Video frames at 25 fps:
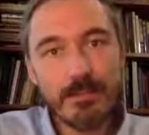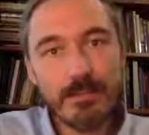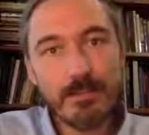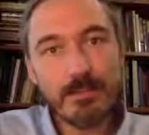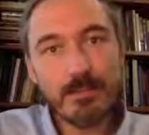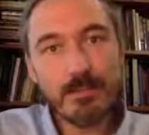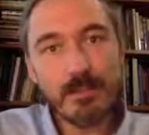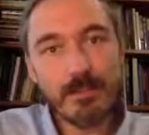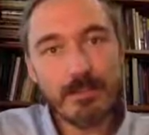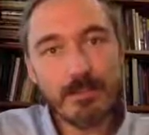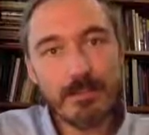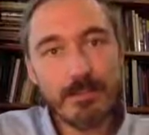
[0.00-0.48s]

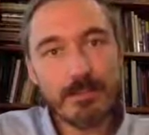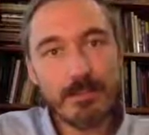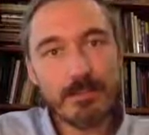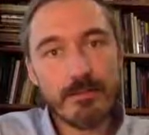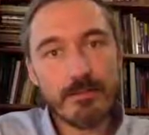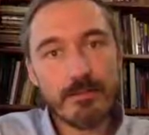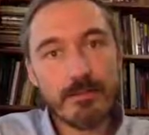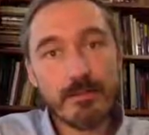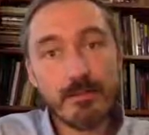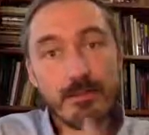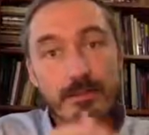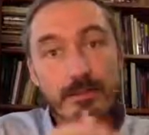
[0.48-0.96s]

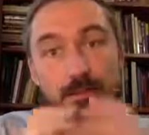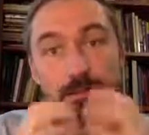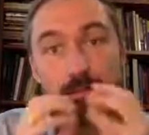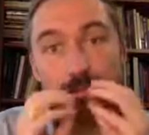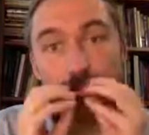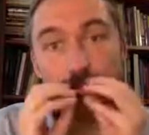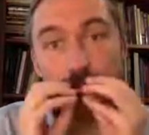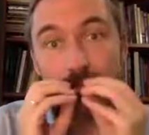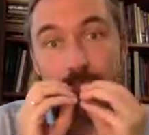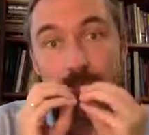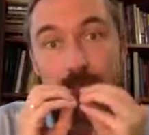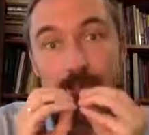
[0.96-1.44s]

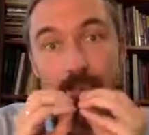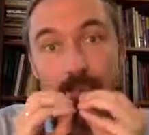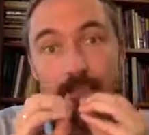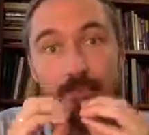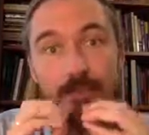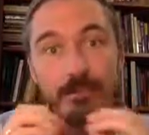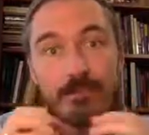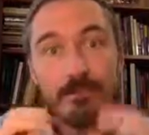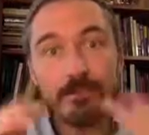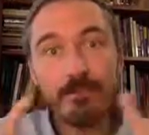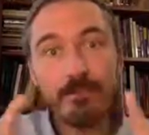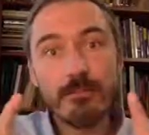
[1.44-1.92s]

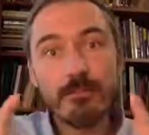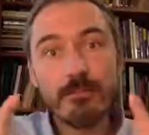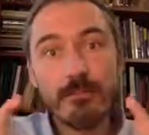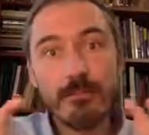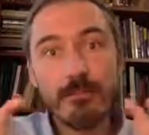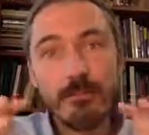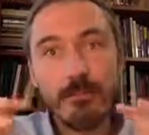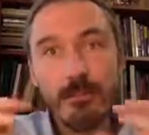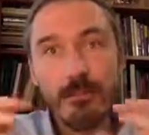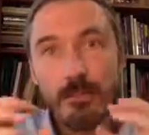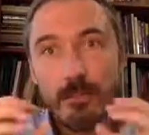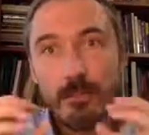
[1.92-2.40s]
they're
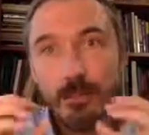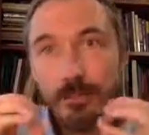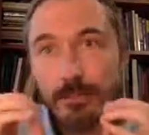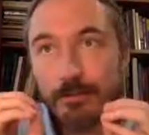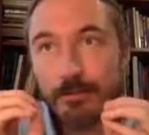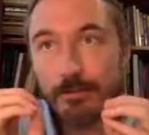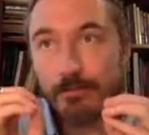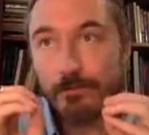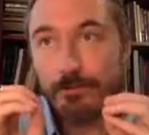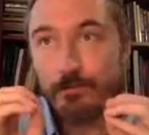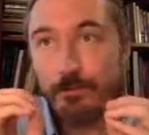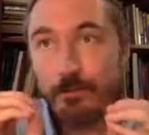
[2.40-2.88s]
kind
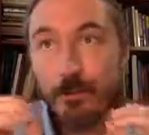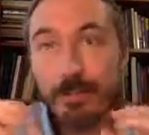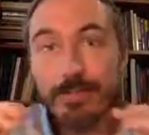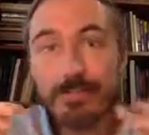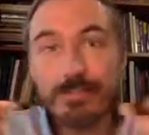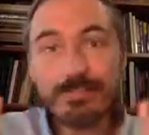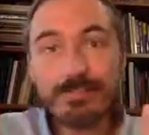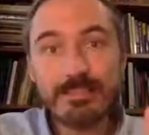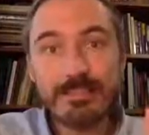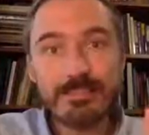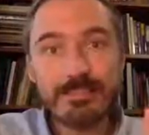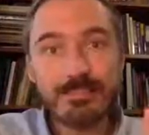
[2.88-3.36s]
of
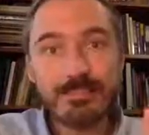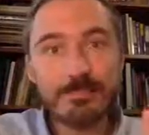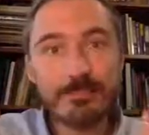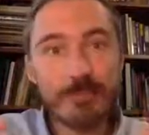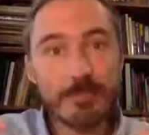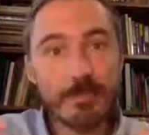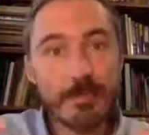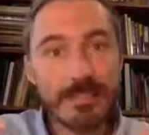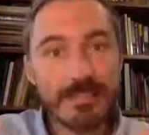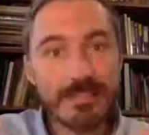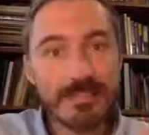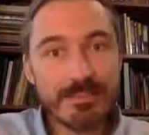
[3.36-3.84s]
voices or
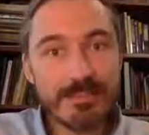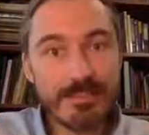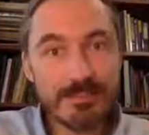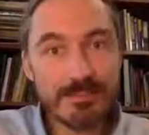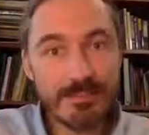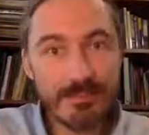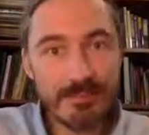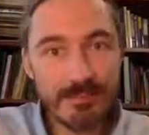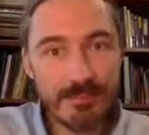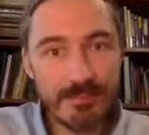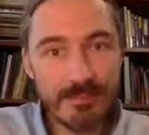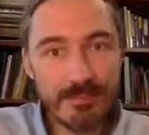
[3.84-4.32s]

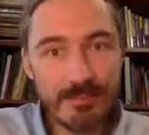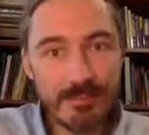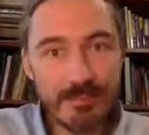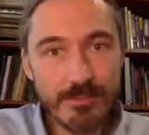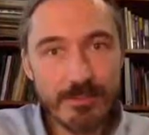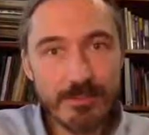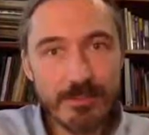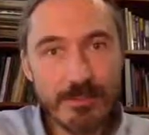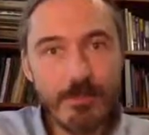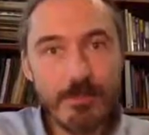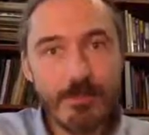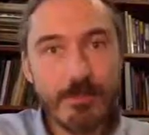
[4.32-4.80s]
messengers
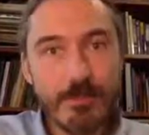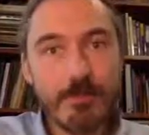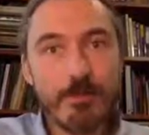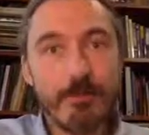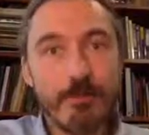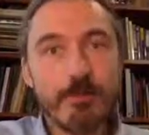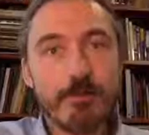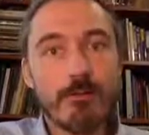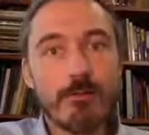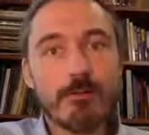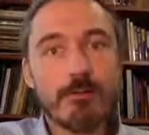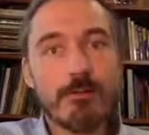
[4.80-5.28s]

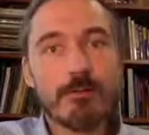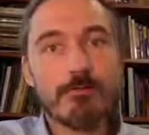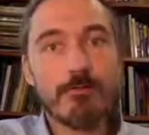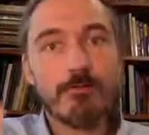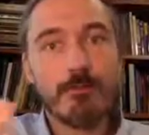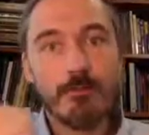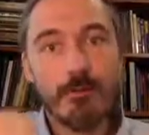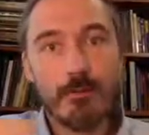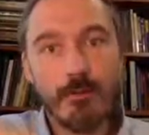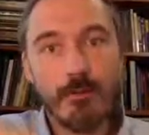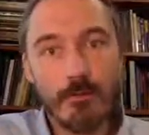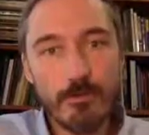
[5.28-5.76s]
of
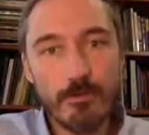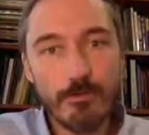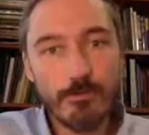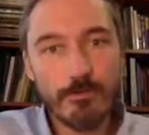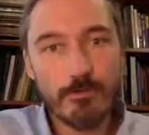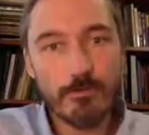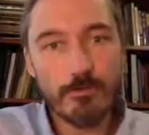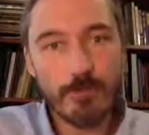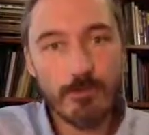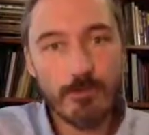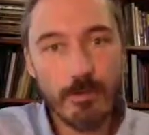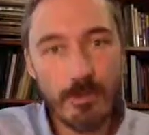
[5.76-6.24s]

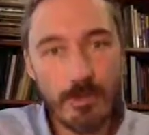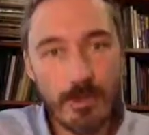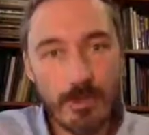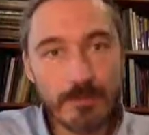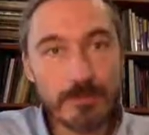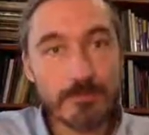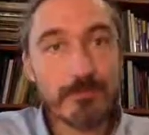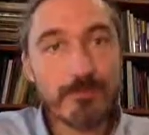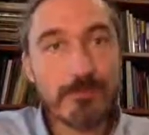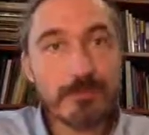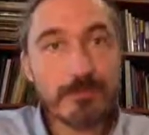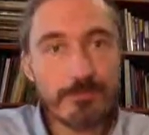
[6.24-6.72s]

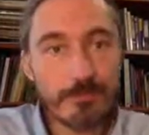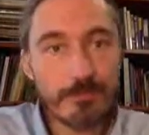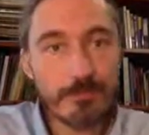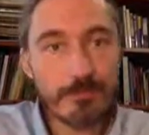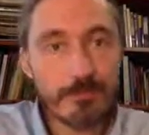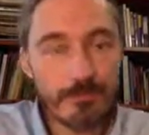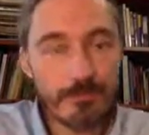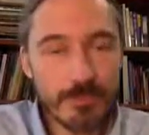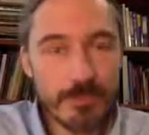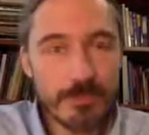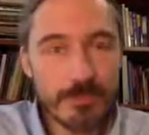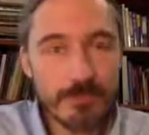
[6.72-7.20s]

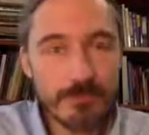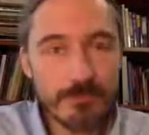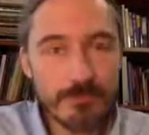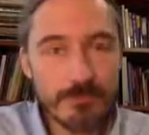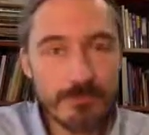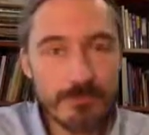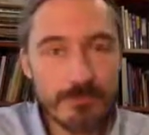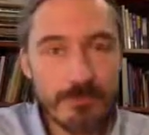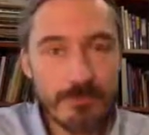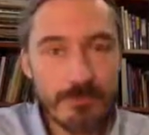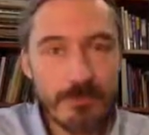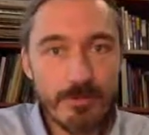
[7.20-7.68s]
unresolved
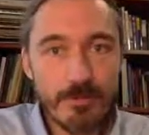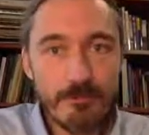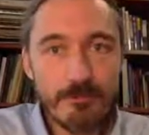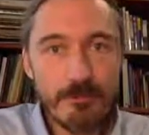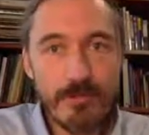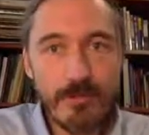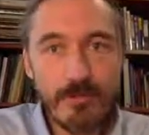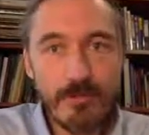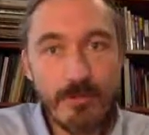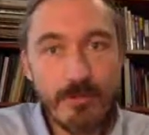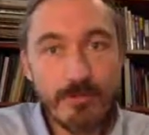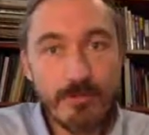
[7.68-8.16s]
issues.
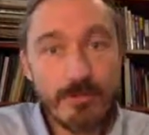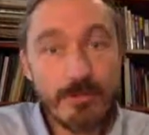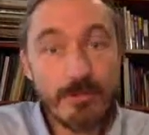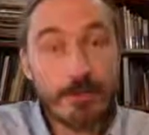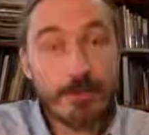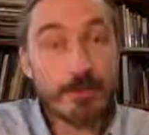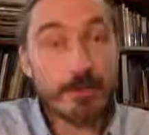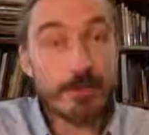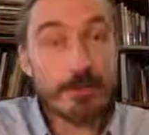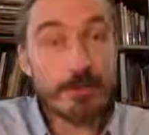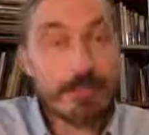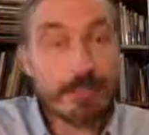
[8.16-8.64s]
And we
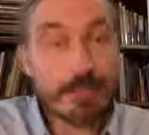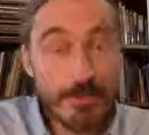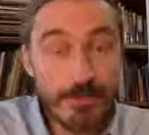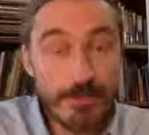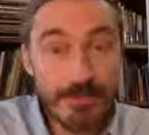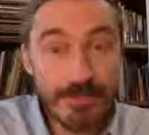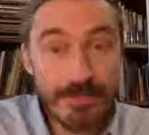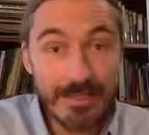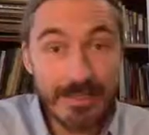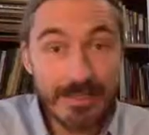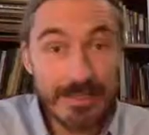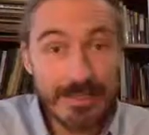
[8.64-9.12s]
know that Bert
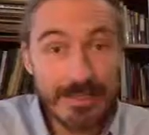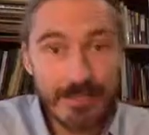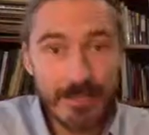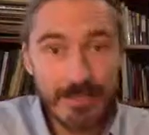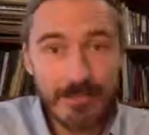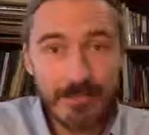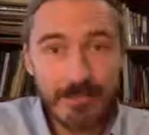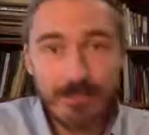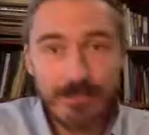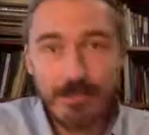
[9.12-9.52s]
Hellinger,